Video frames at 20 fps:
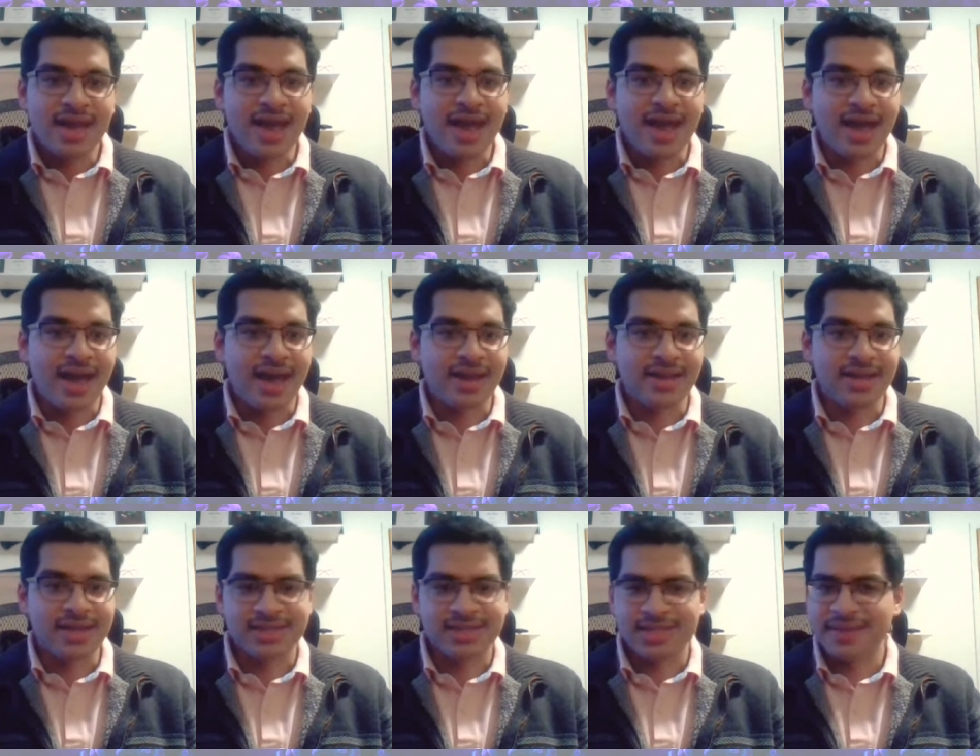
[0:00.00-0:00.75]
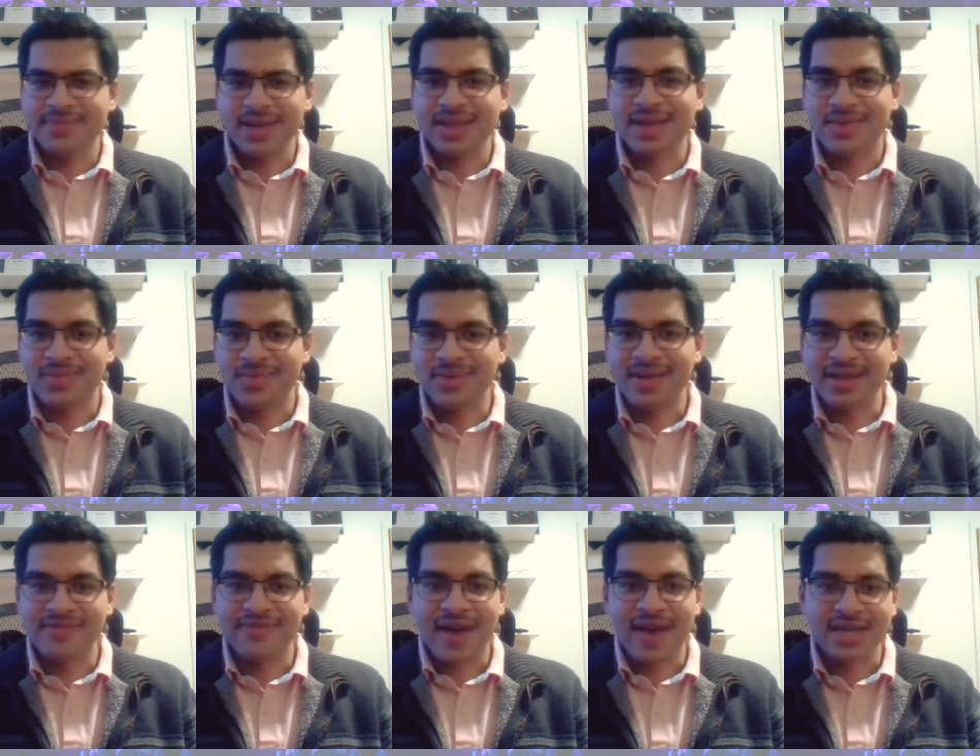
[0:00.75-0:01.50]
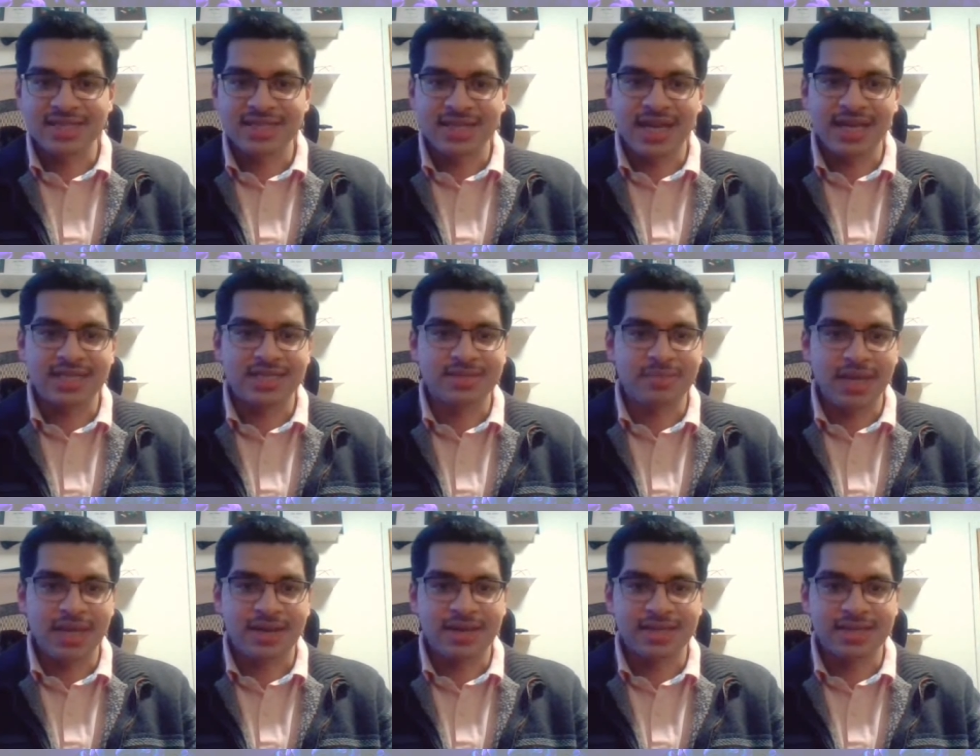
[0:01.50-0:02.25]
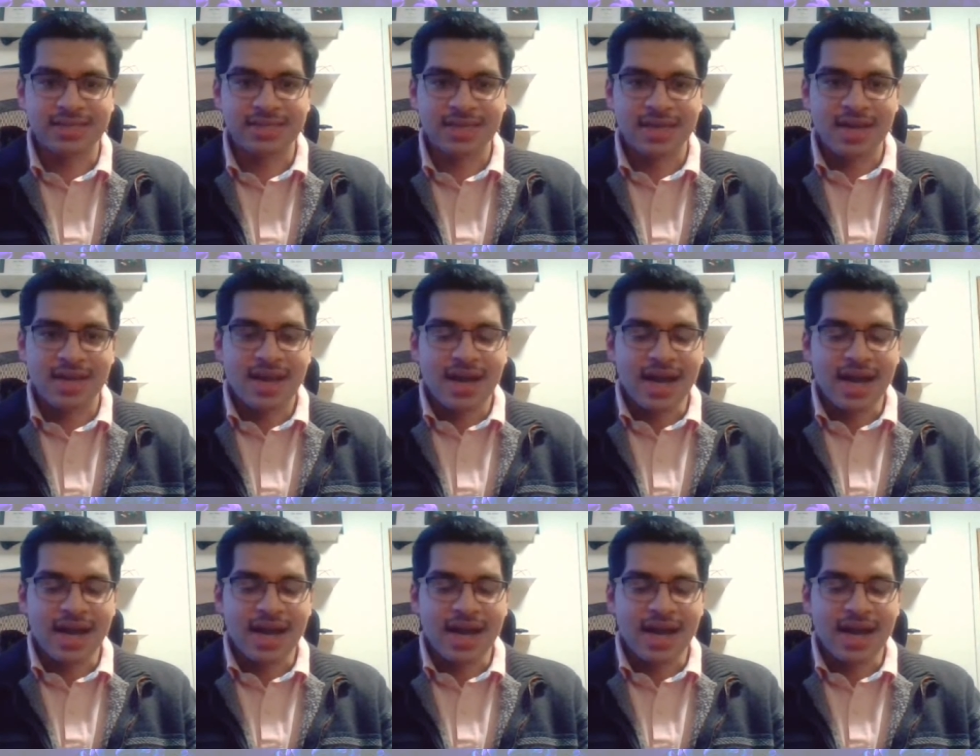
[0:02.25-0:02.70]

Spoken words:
And it's something that really fascinates me because